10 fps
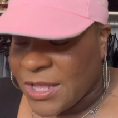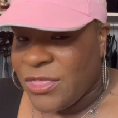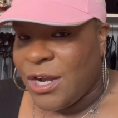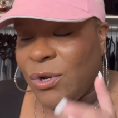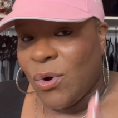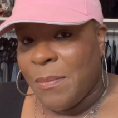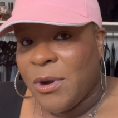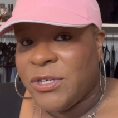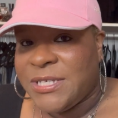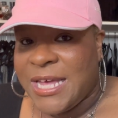the Laura
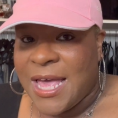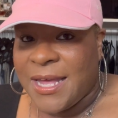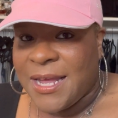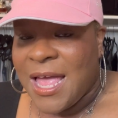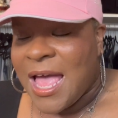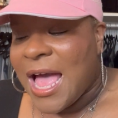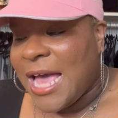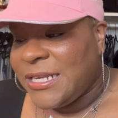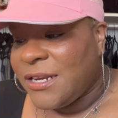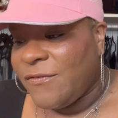Mercier.
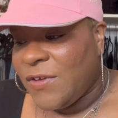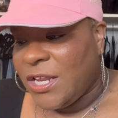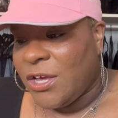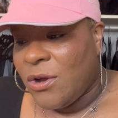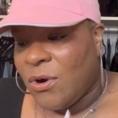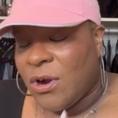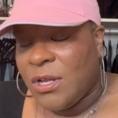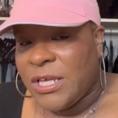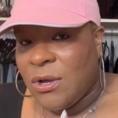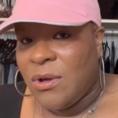I did a video
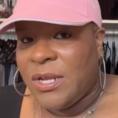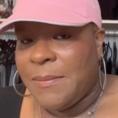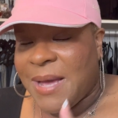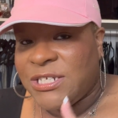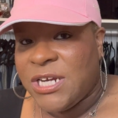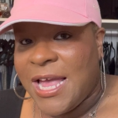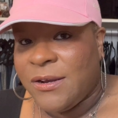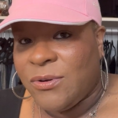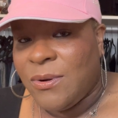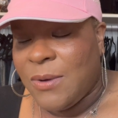early on in my
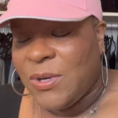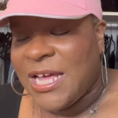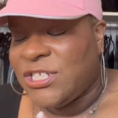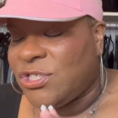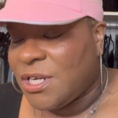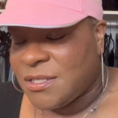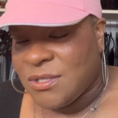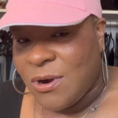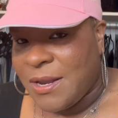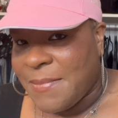channel when I just
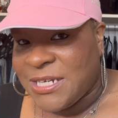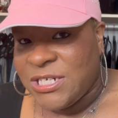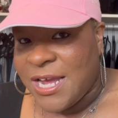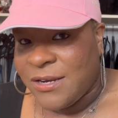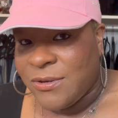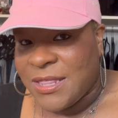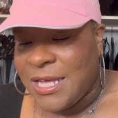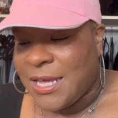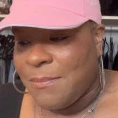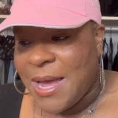started my channel. I
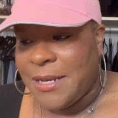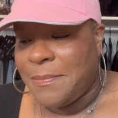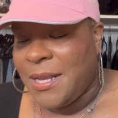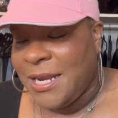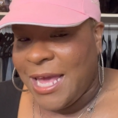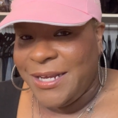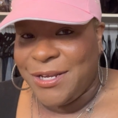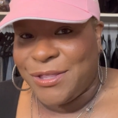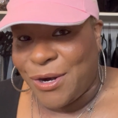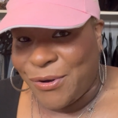think it might have been like the
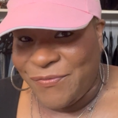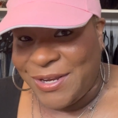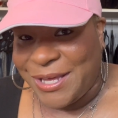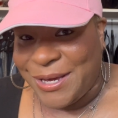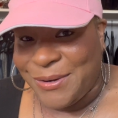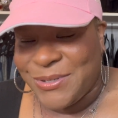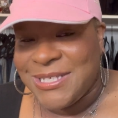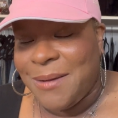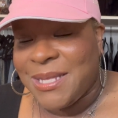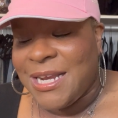3rd video or
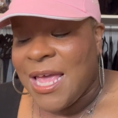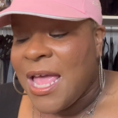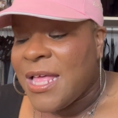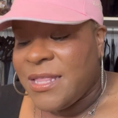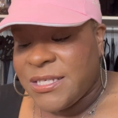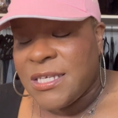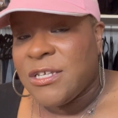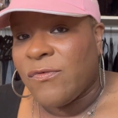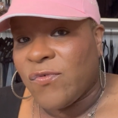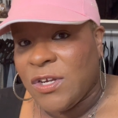something. This is
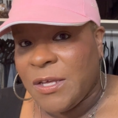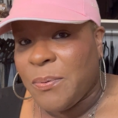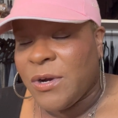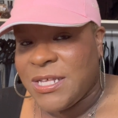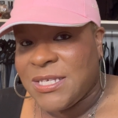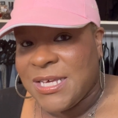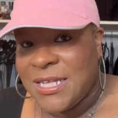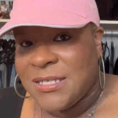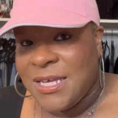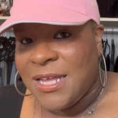a really pretty
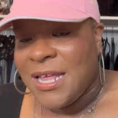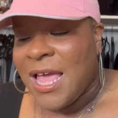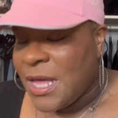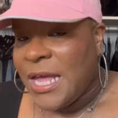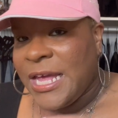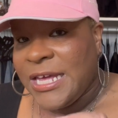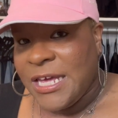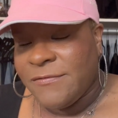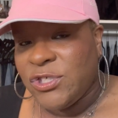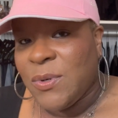skin tint. It
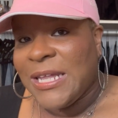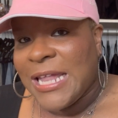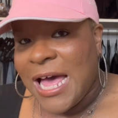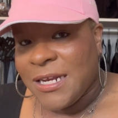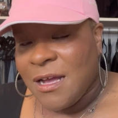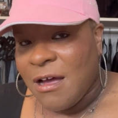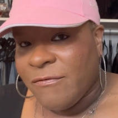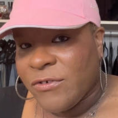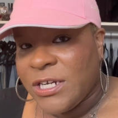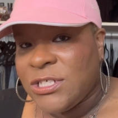gives you a lot of
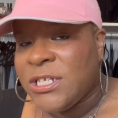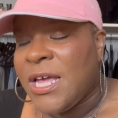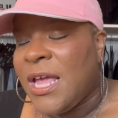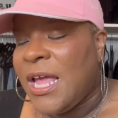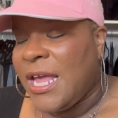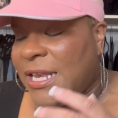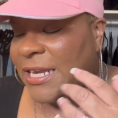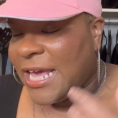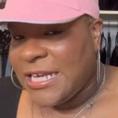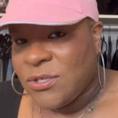coverage. It
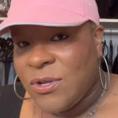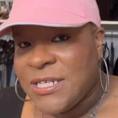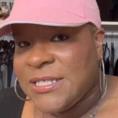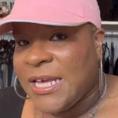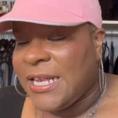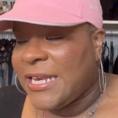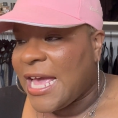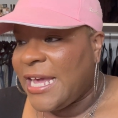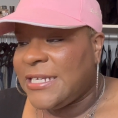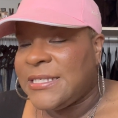lays on the skin
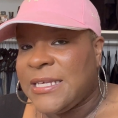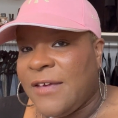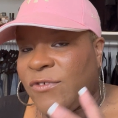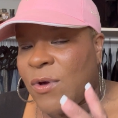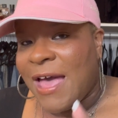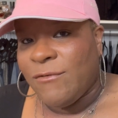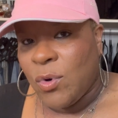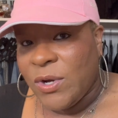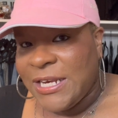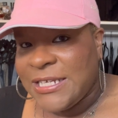nice. If you have
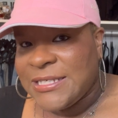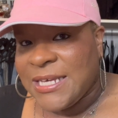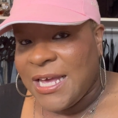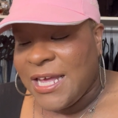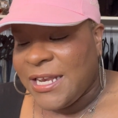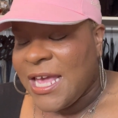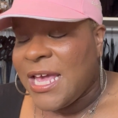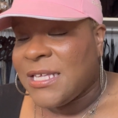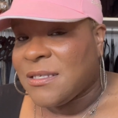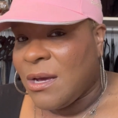oily skin,
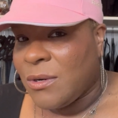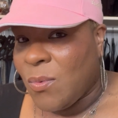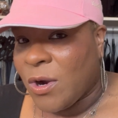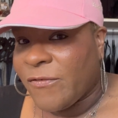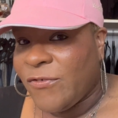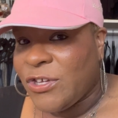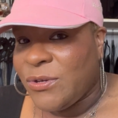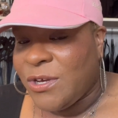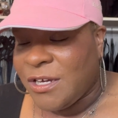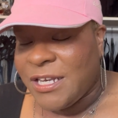it's gonna work for you
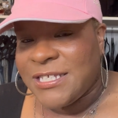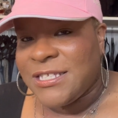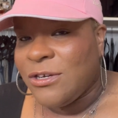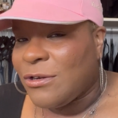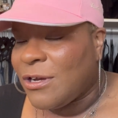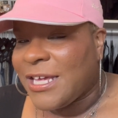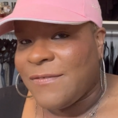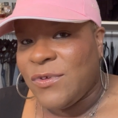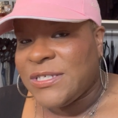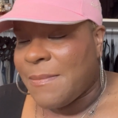good. It's still gonna
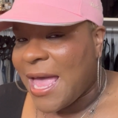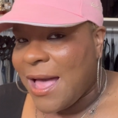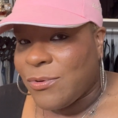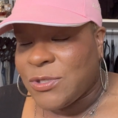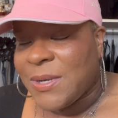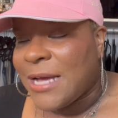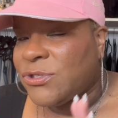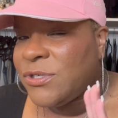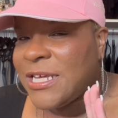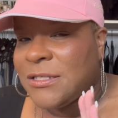give you some hours
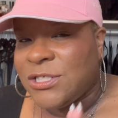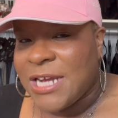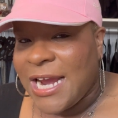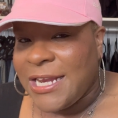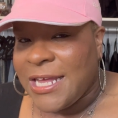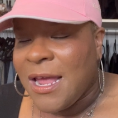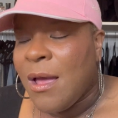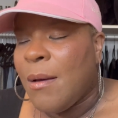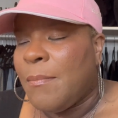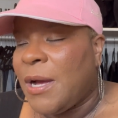without you getting shiny.
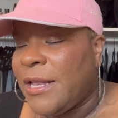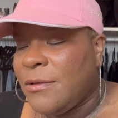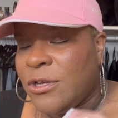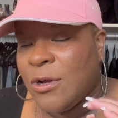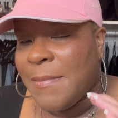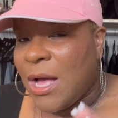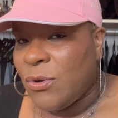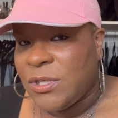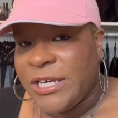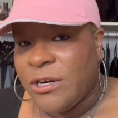But you know, my
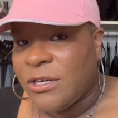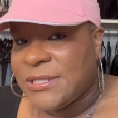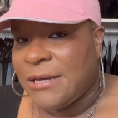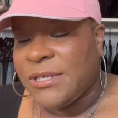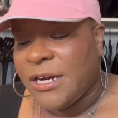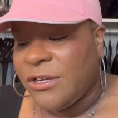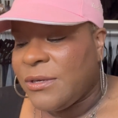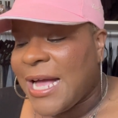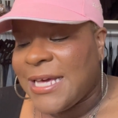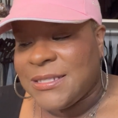oily girls out there, you
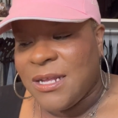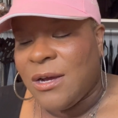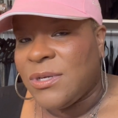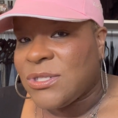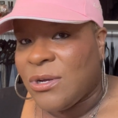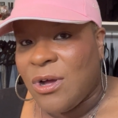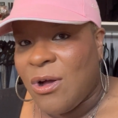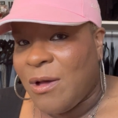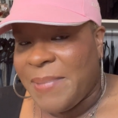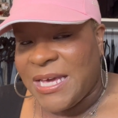guys know it's gonna
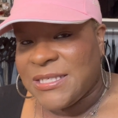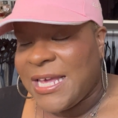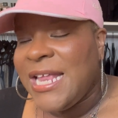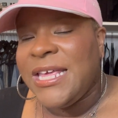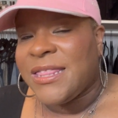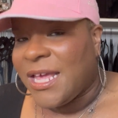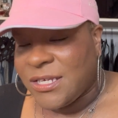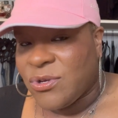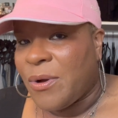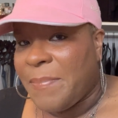all anything
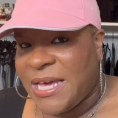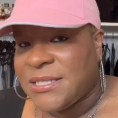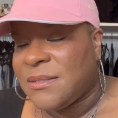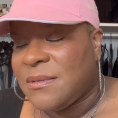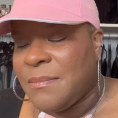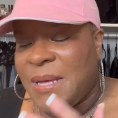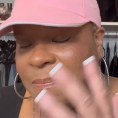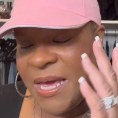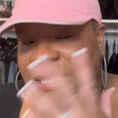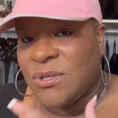is gonna be
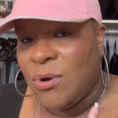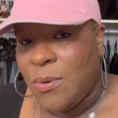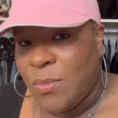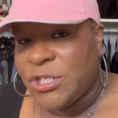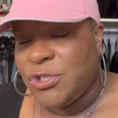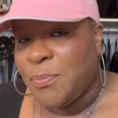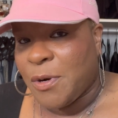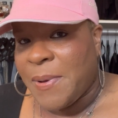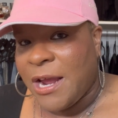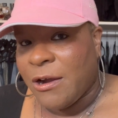based on what you
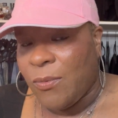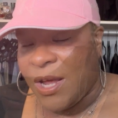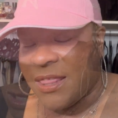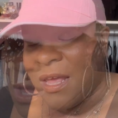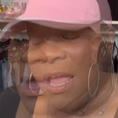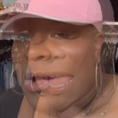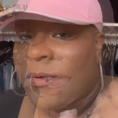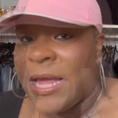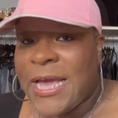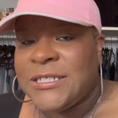prepare it with.
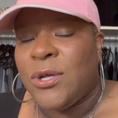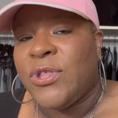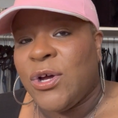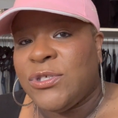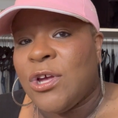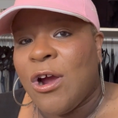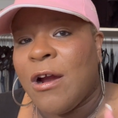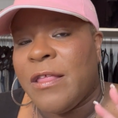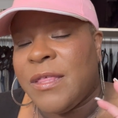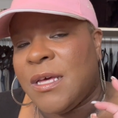Okay, so those
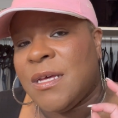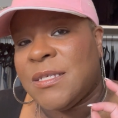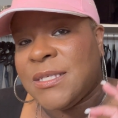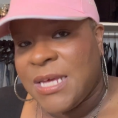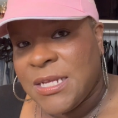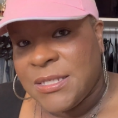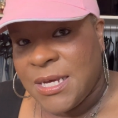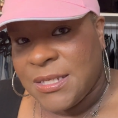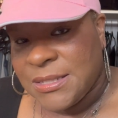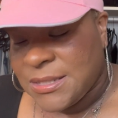are the skin
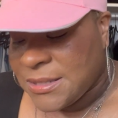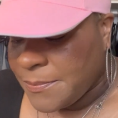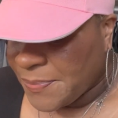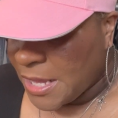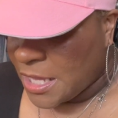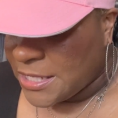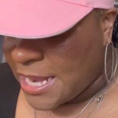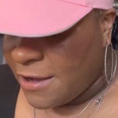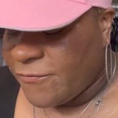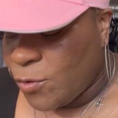tints.
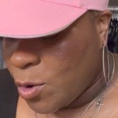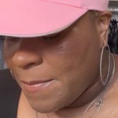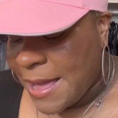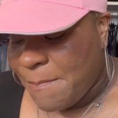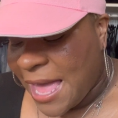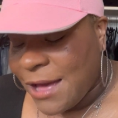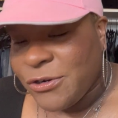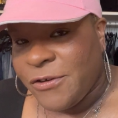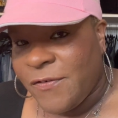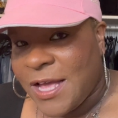Now for my
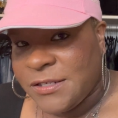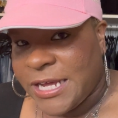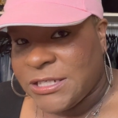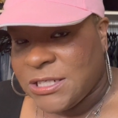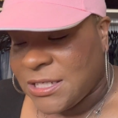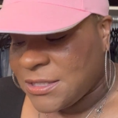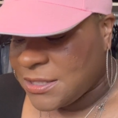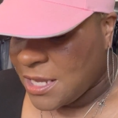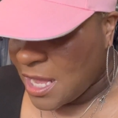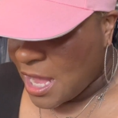powdered
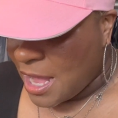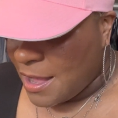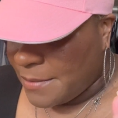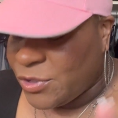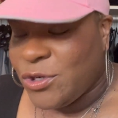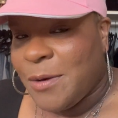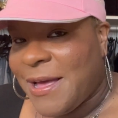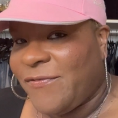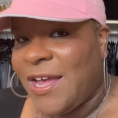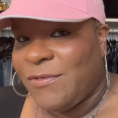foundations, you know my
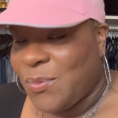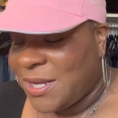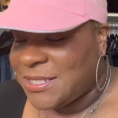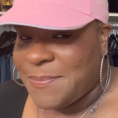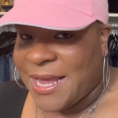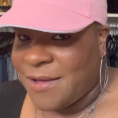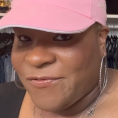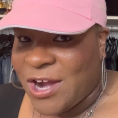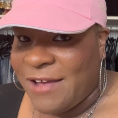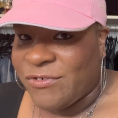favorite one is Makeup
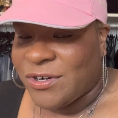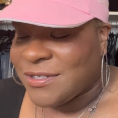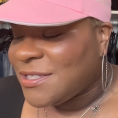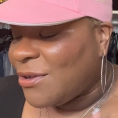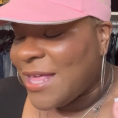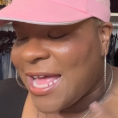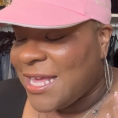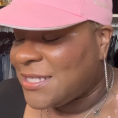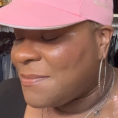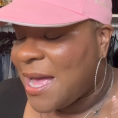Forever. So that
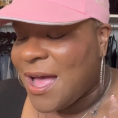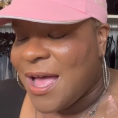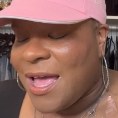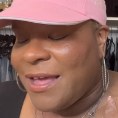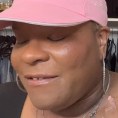is my